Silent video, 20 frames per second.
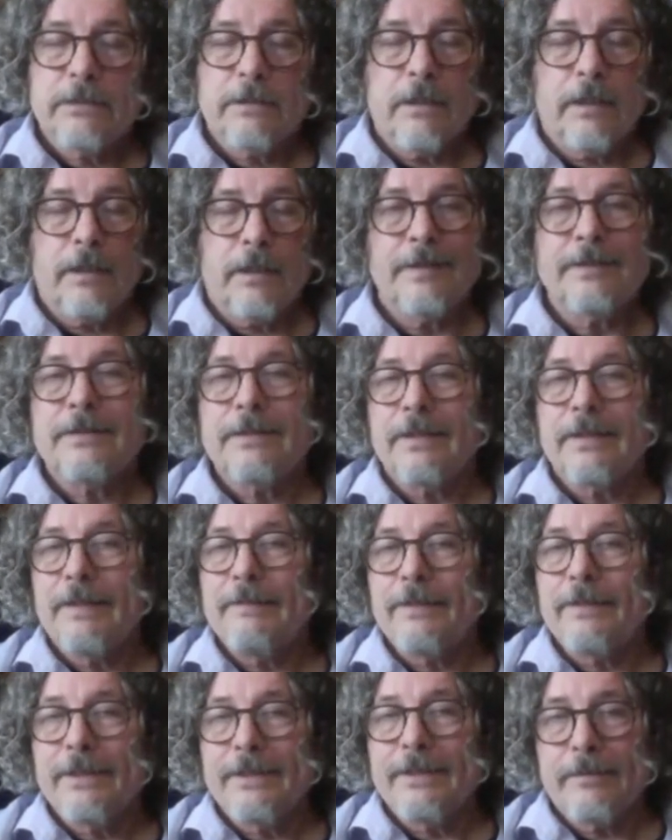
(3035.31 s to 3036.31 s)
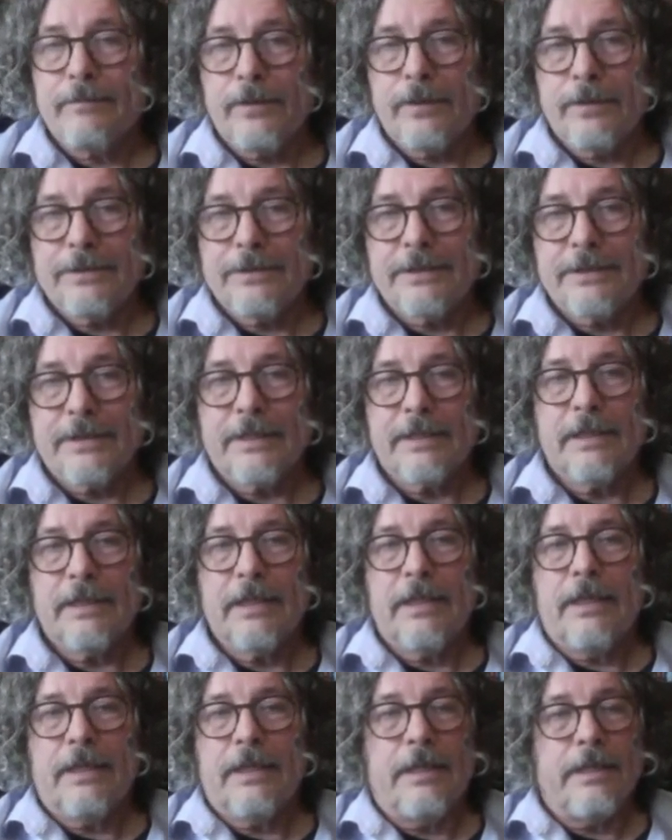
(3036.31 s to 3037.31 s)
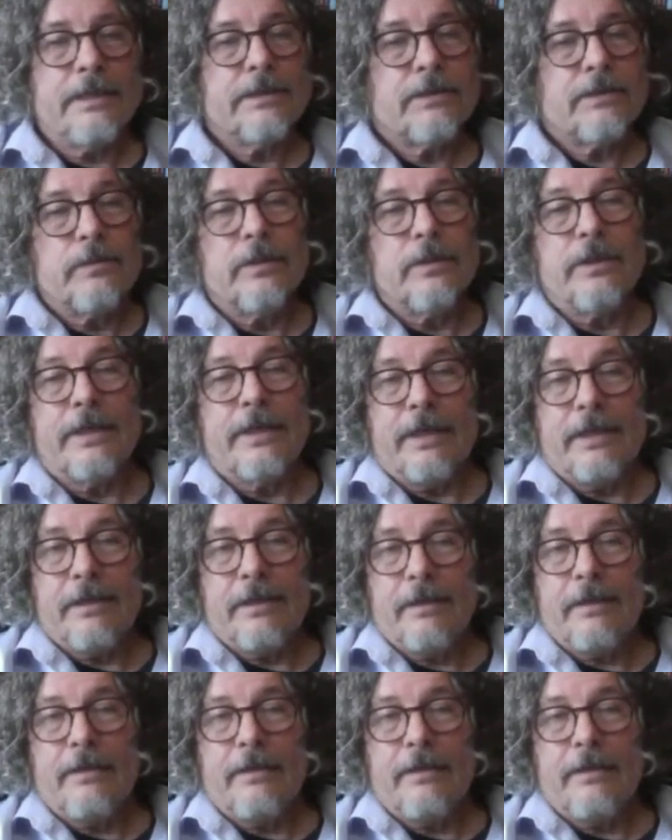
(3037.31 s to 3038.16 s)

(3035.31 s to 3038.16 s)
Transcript: gongs and I play the music, and it's really